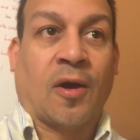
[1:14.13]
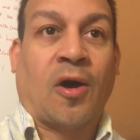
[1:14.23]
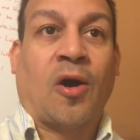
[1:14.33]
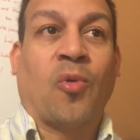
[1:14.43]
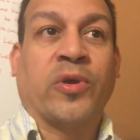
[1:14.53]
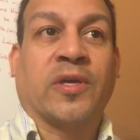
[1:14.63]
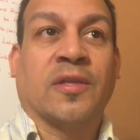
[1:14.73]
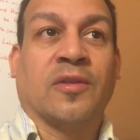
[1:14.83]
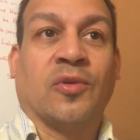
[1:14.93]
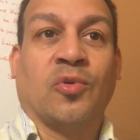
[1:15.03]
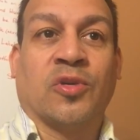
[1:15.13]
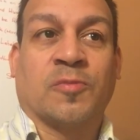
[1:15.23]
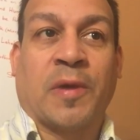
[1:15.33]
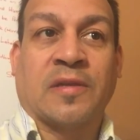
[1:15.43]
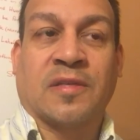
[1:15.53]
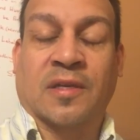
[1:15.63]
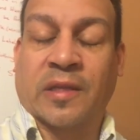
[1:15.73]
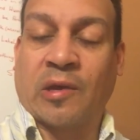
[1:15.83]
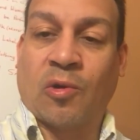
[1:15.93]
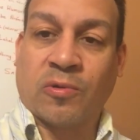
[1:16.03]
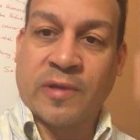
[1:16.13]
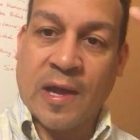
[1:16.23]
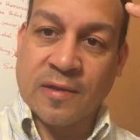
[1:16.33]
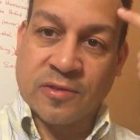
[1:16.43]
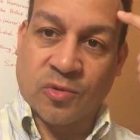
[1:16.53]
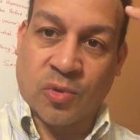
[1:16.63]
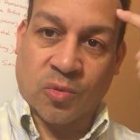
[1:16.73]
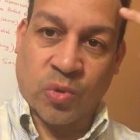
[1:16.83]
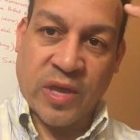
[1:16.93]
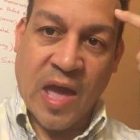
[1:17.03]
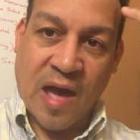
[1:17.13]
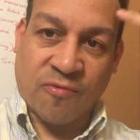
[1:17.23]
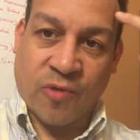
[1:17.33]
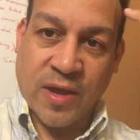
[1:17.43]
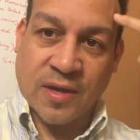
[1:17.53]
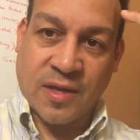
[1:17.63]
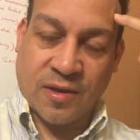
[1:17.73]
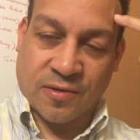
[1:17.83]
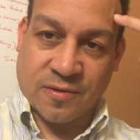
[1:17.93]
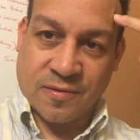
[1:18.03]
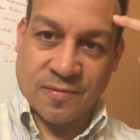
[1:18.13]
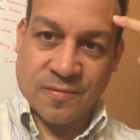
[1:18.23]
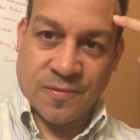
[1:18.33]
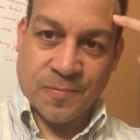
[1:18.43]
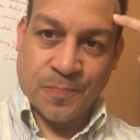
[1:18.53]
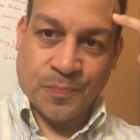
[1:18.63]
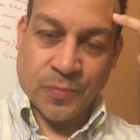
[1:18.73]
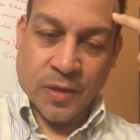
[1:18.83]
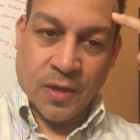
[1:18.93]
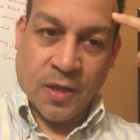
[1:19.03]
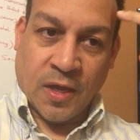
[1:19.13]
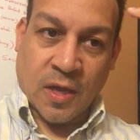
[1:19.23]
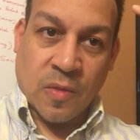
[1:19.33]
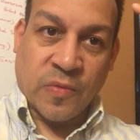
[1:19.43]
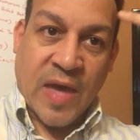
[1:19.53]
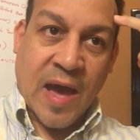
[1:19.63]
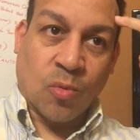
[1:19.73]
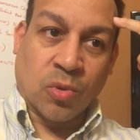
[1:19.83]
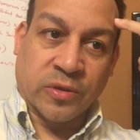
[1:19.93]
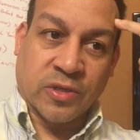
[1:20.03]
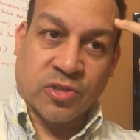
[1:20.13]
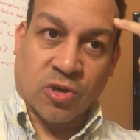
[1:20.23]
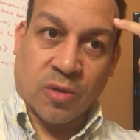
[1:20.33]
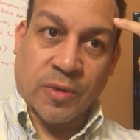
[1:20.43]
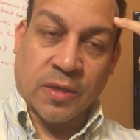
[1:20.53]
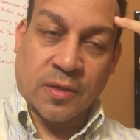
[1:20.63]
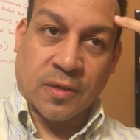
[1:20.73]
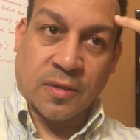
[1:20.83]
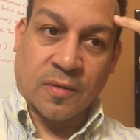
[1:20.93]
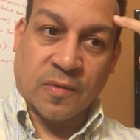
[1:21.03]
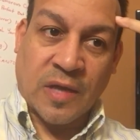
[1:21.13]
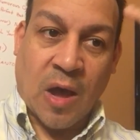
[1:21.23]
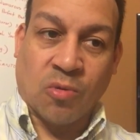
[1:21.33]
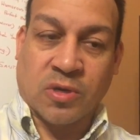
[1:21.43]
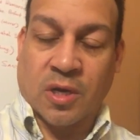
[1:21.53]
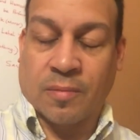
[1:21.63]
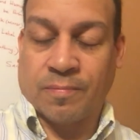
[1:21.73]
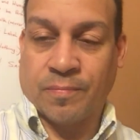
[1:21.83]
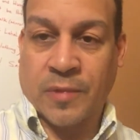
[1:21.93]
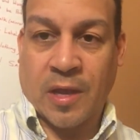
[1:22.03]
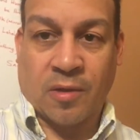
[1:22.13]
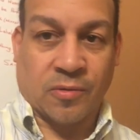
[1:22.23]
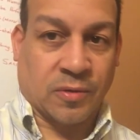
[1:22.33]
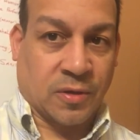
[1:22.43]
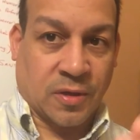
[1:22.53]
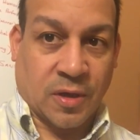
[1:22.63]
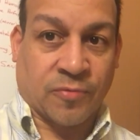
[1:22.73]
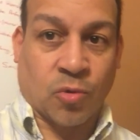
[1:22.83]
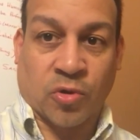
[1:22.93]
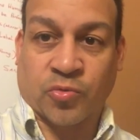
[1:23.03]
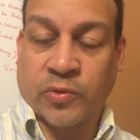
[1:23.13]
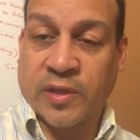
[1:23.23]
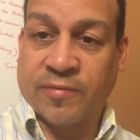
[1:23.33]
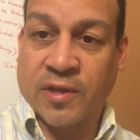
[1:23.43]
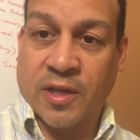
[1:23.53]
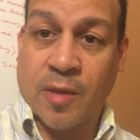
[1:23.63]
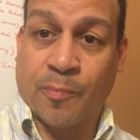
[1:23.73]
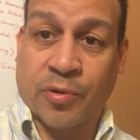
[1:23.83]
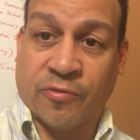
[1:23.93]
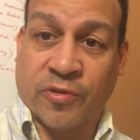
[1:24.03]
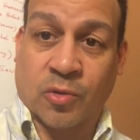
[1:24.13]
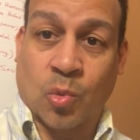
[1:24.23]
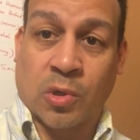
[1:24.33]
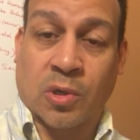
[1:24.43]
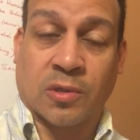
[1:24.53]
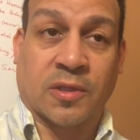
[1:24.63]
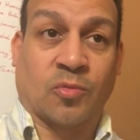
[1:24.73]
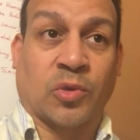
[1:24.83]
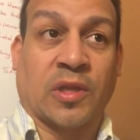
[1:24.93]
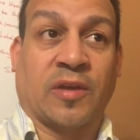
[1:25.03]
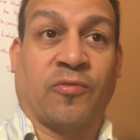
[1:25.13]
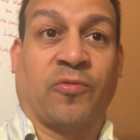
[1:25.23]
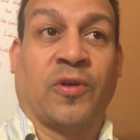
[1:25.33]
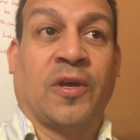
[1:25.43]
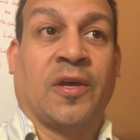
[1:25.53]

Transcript: All we can do is basically hold on to what we have right here, and that will determine the outcome. Now, of course, we live in an imperfect world, and we live